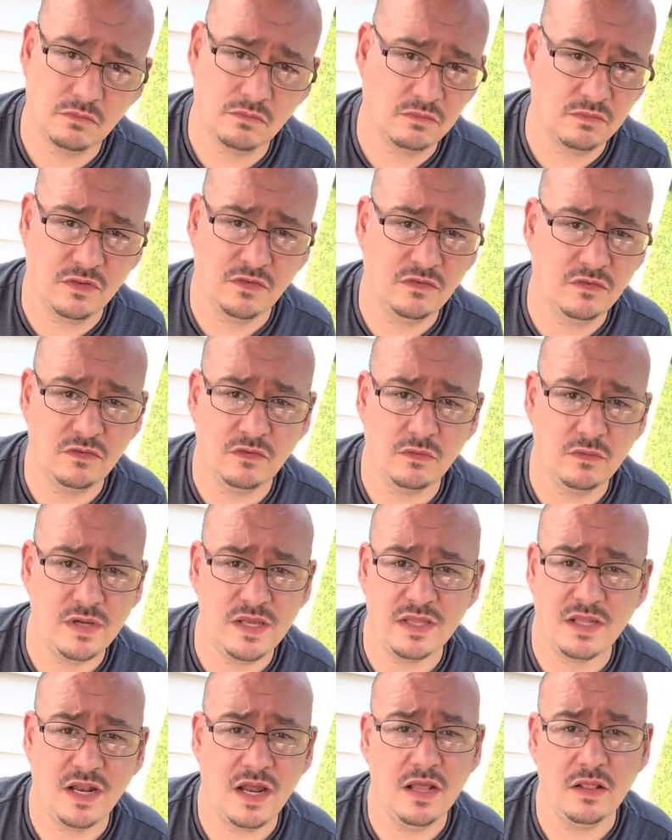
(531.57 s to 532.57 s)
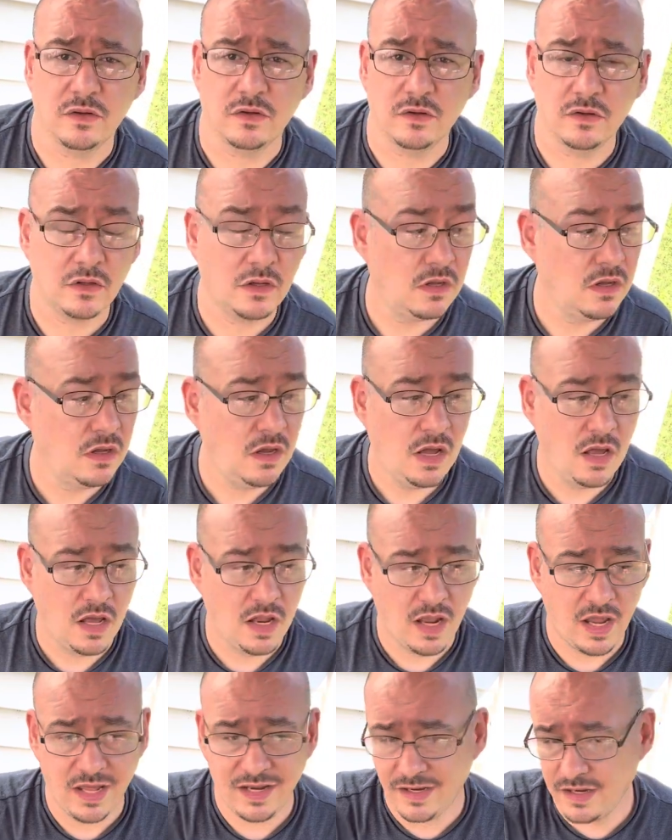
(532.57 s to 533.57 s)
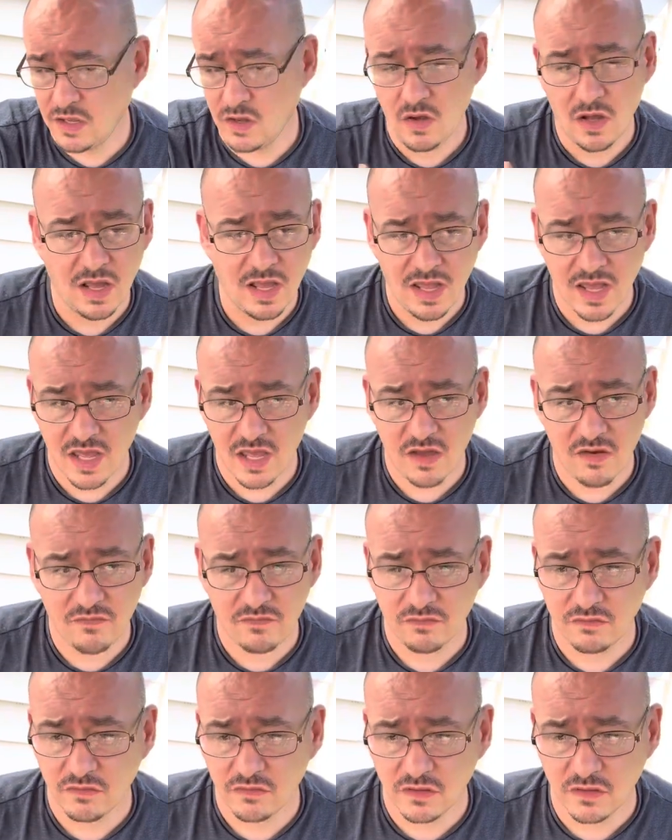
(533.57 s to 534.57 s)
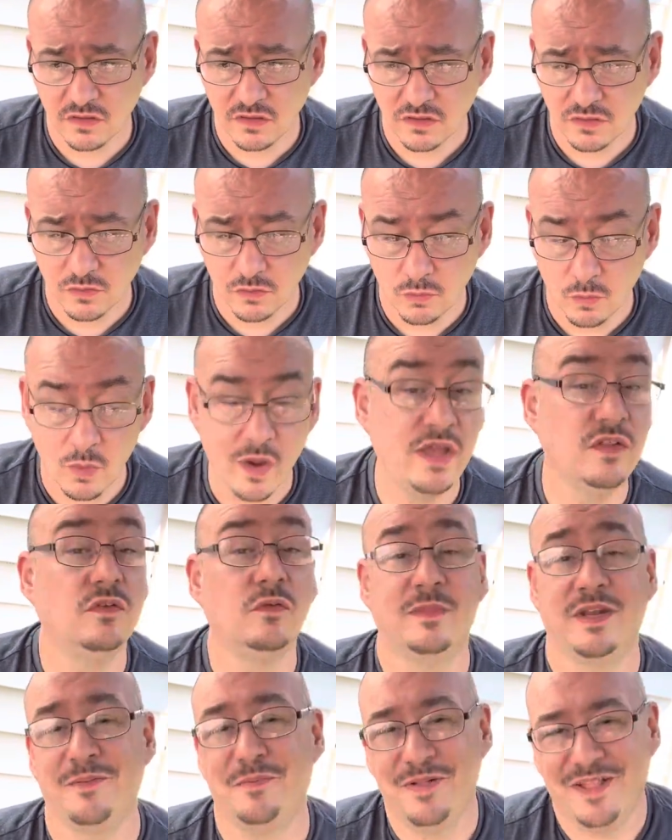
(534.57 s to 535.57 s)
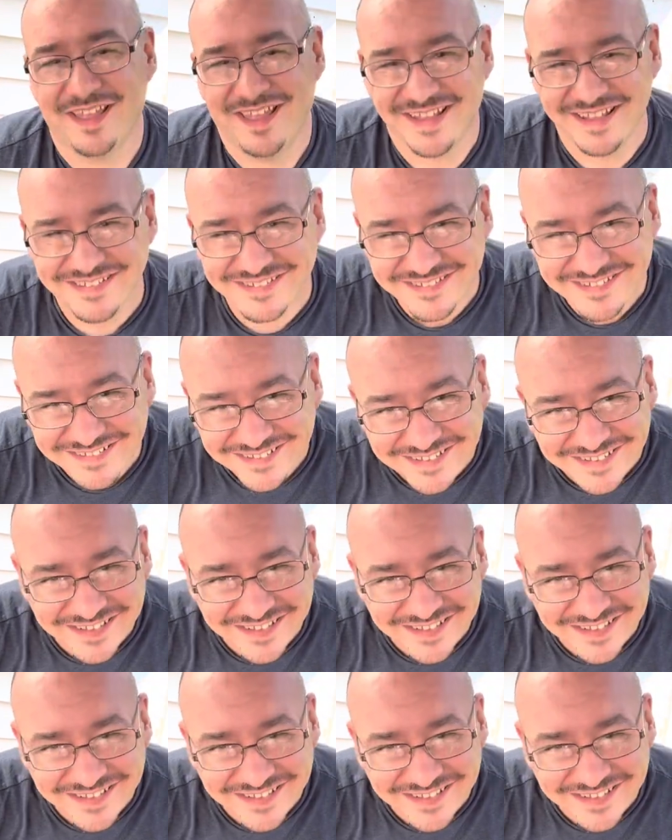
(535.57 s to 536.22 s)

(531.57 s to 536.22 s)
This is the way that I learned. And now I have way too many plants.